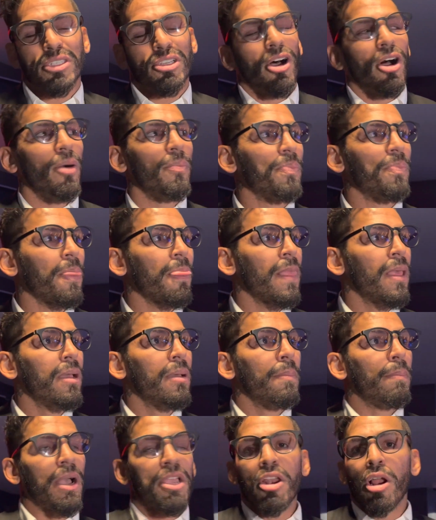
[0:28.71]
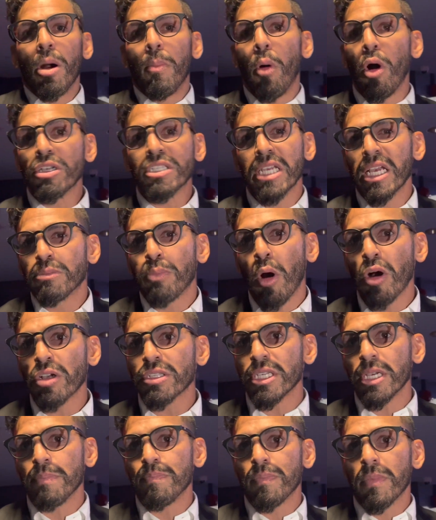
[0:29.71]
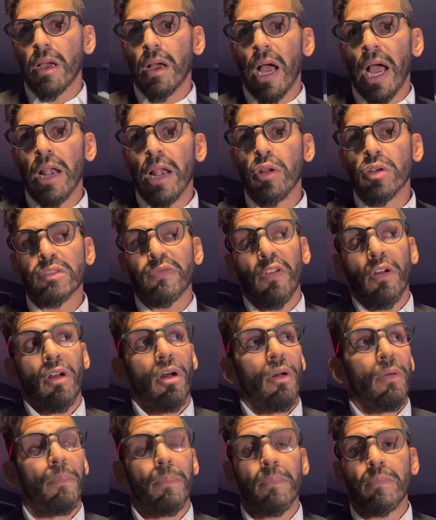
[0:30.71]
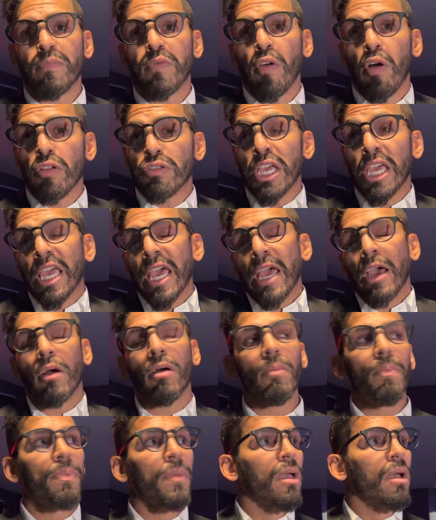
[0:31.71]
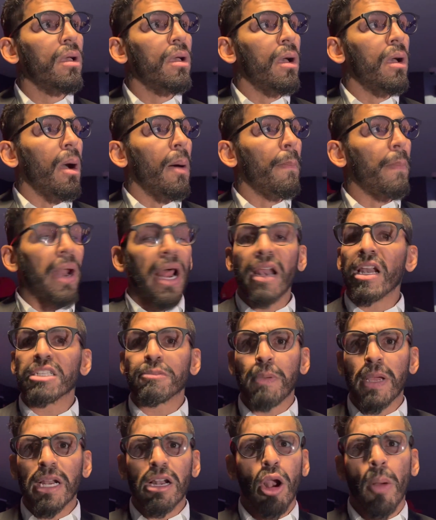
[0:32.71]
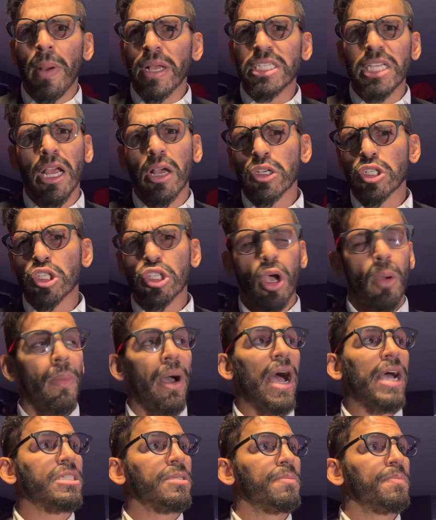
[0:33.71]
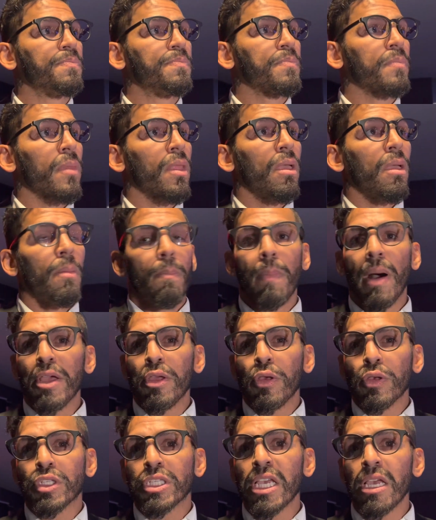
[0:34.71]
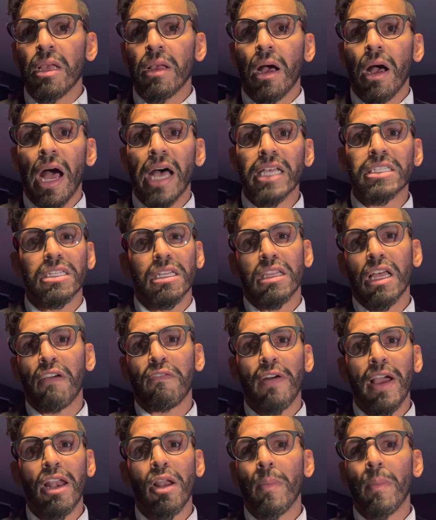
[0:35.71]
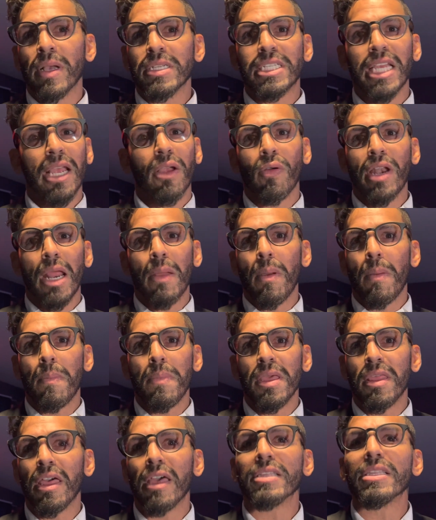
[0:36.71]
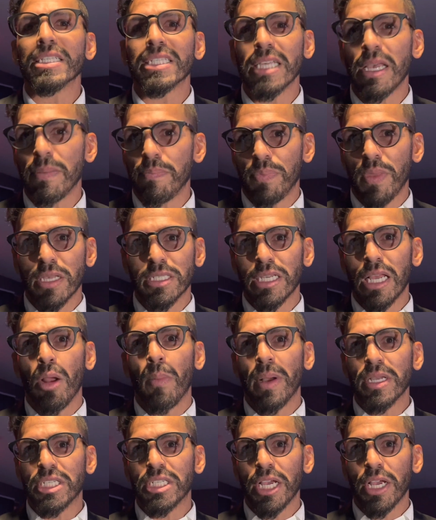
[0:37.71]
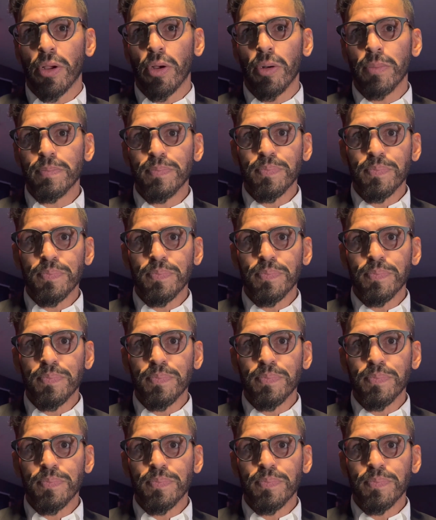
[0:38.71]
So, but you know, boxing is boxing. I lose for TKO, but I respect Lomachenko so much. But you see, after that fight, Lomachenko never be the same Lomachenko.